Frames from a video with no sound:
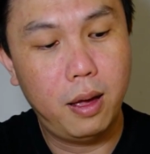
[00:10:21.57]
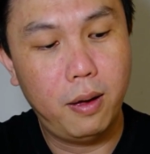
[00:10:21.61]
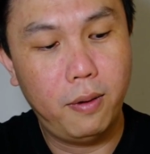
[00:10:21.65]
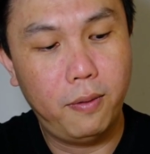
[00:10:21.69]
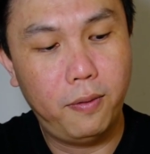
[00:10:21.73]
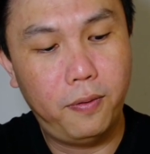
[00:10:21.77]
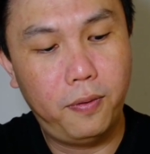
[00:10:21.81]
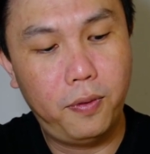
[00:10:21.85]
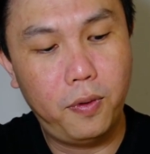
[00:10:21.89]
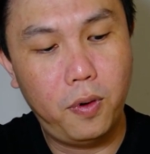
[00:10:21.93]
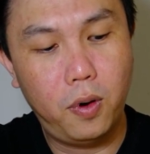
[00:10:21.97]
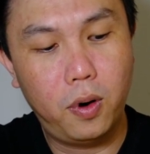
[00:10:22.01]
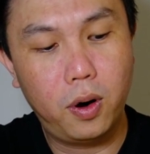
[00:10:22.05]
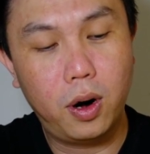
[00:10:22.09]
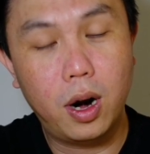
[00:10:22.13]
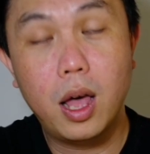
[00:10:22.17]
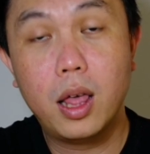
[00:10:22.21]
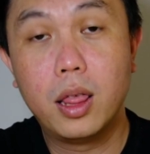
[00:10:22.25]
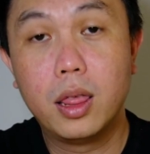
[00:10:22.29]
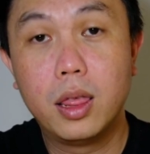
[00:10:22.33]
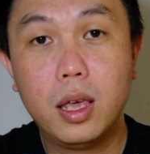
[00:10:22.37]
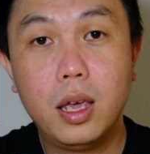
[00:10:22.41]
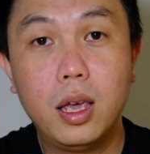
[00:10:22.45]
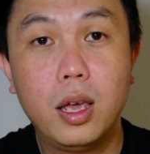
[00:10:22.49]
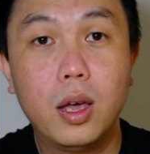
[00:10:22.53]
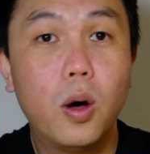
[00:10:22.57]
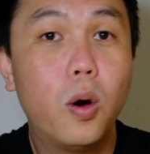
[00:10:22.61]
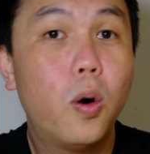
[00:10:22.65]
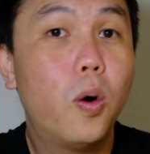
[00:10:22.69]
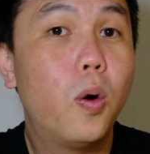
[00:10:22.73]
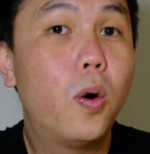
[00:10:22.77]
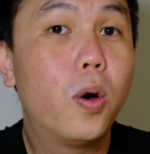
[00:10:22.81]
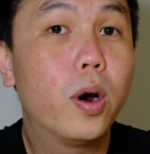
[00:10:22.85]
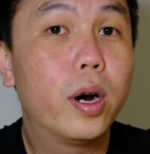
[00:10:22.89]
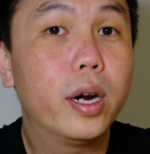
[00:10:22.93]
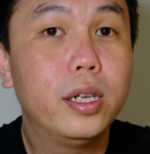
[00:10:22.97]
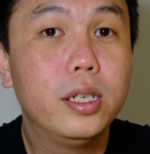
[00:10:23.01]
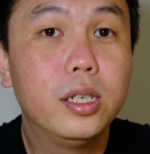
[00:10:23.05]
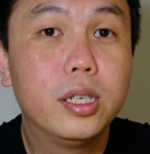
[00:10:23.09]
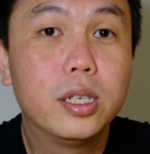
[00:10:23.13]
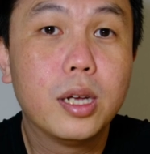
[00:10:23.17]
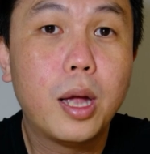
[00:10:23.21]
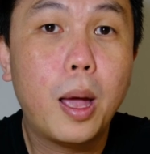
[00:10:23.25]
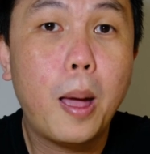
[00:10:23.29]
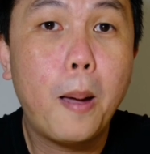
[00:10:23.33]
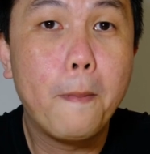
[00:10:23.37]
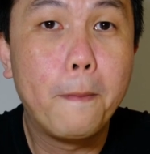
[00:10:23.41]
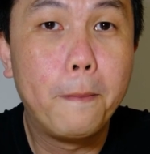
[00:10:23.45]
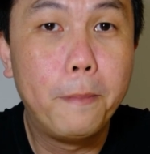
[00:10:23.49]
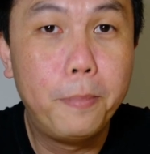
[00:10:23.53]
For the orange
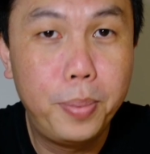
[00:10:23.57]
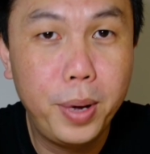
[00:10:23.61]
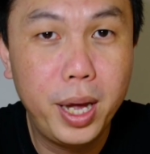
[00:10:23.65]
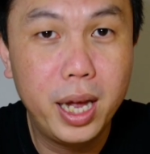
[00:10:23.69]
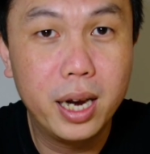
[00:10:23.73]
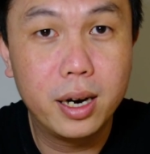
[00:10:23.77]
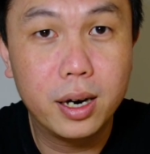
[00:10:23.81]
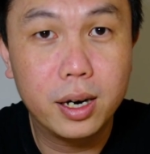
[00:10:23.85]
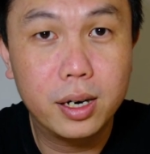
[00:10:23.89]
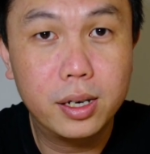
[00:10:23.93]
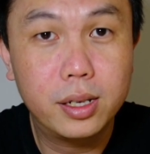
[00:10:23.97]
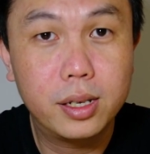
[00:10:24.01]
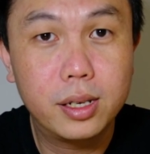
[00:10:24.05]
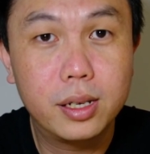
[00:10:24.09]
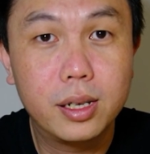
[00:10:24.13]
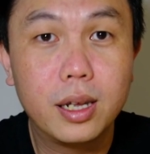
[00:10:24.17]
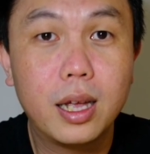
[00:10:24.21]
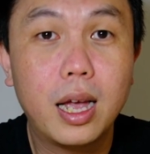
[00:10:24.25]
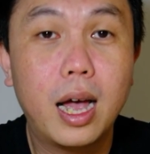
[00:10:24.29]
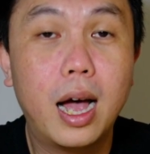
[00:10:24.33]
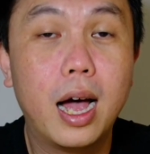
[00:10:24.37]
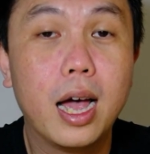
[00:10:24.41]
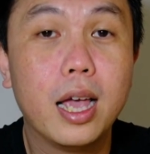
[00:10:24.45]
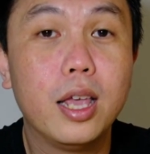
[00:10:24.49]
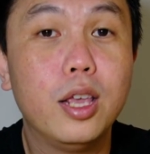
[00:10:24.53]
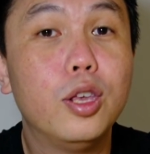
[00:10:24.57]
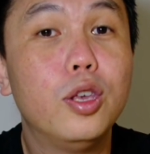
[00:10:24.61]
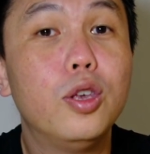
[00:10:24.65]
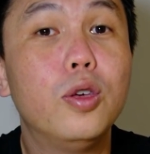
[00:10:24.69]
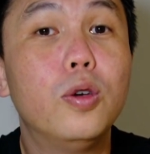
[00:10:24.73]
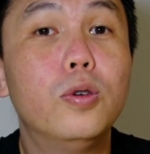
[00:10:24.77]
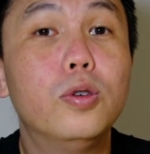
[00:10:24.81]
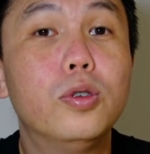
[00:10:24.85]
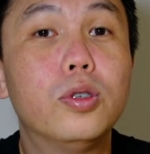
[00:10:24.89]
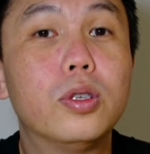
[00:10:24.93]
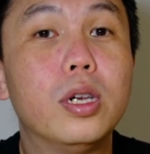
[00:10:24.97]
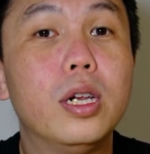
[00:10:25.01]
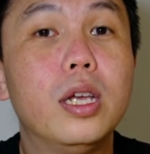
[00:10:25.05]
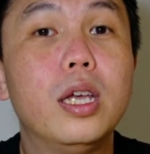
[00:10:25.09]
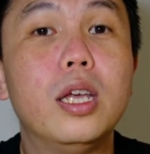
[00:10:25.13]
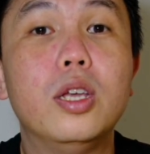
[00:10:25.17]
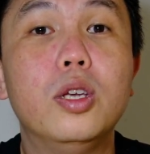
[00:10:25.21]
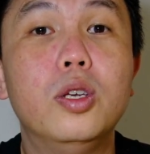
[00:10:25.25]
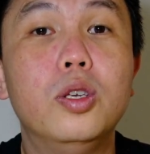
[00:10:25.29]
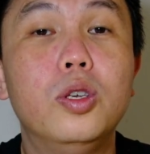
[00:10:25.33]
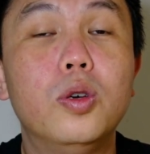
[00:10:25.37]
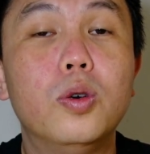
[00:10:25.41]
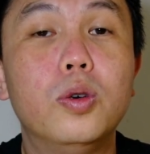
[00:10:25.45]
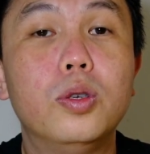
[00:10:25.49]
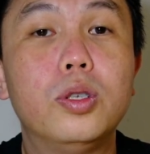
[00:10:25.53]
bitters, I usually
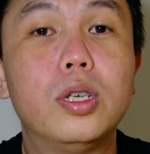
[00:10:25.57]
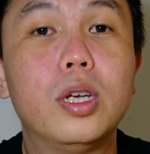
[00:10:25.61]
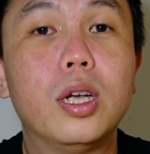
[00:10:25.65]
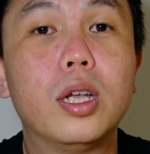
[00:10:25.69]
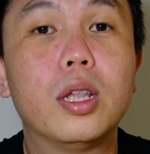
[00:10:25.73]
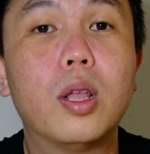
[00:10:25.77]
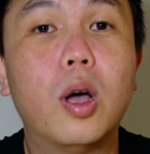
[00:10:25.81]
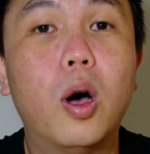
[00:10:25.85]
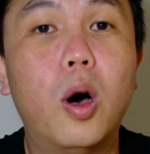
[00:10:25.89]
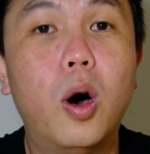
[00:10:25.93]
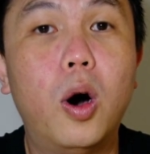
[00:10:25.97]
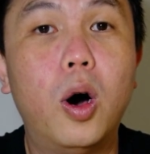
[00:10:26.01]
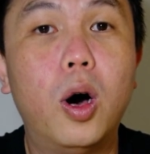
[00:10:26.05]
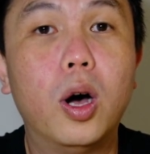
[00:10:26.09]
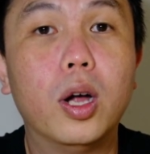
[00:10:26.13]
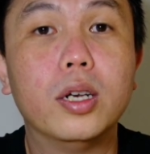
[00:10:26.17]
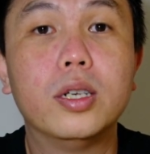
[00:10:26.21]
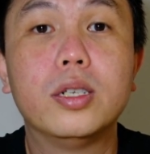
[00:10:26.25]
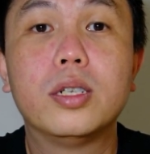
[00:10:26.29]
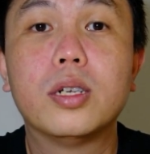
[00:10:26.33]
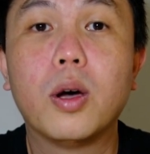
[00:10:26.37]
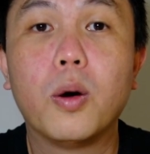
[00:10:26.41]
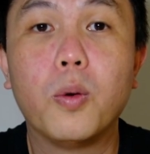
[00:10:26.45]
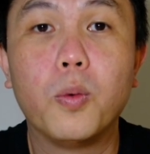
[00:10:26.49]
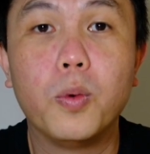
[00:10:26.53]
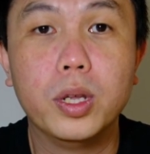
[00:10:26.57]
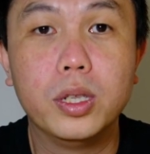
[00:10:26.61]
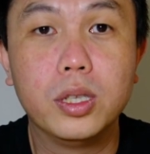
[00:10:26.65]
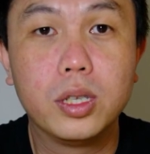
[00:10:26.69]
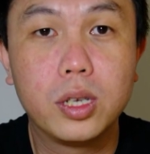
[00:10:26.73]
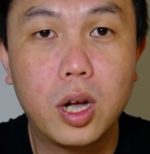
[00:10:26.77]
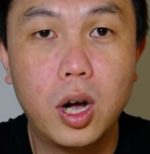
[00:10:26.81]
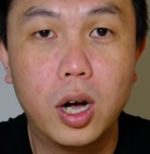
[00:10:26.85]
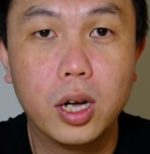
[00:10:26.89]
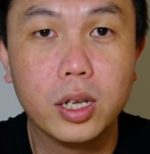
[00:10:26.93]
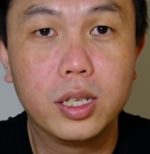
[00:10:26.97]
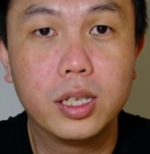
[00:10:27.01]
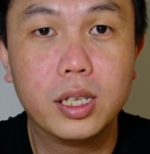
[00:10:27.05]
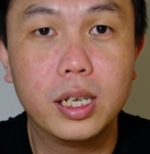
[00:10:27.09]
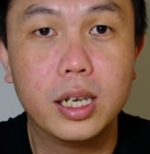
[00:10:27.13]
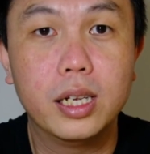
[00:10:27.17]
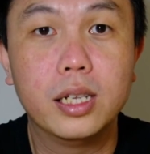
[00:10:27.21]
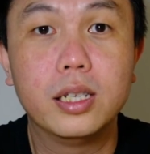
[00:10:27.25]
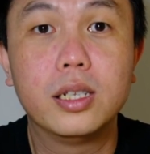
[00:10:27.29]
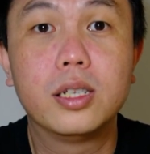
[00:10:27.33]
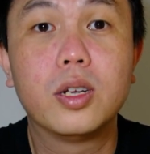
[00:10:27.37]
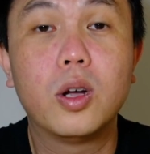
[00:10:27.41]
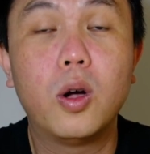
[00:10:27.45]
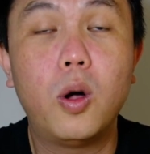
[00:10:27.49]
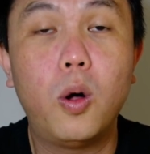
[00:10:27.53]
use it on
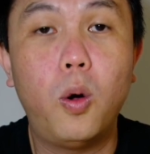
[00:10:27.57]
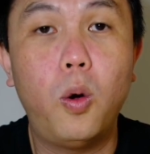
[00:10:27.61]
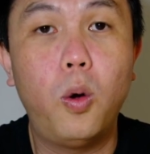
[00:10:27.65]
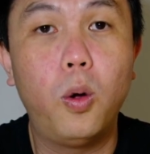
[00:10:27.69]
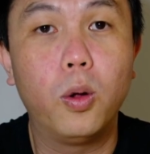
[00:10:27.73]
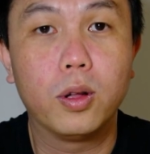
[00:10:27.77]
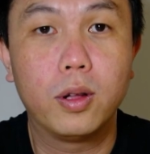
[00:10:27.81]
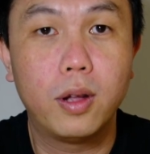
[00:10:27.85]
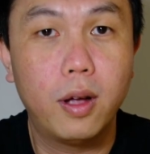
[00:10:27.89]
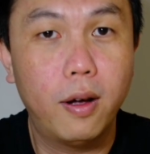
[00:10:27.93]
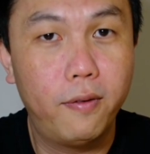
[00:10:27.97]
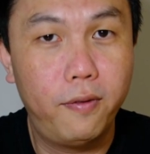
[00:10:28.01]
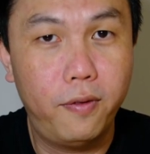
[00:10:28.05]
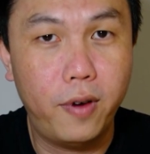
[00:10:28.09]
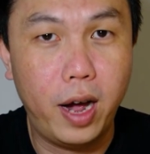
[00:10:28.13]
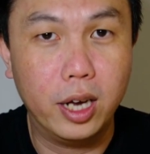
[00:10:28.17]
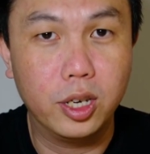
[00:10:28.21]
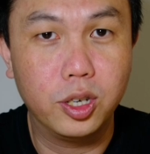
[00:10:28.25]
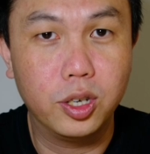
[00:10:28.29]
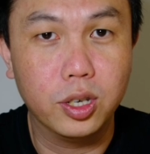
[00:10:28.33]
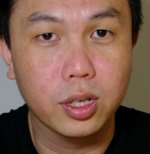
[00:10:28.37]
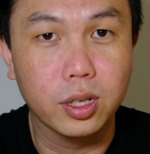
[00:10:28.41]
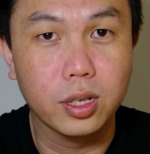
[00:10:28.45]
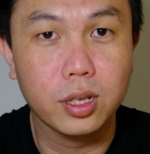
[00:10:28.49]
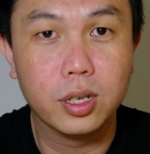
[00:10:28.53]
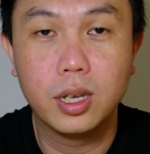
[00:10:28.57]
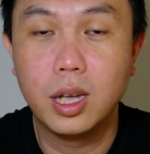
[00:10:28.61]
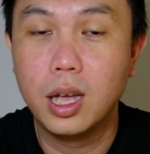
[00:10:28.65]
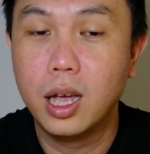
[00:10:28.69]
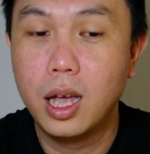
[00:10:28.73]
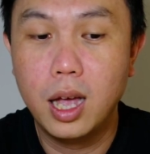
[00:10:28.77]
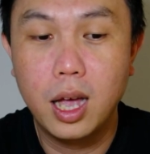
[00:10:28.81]
Wisconsin's old fashions.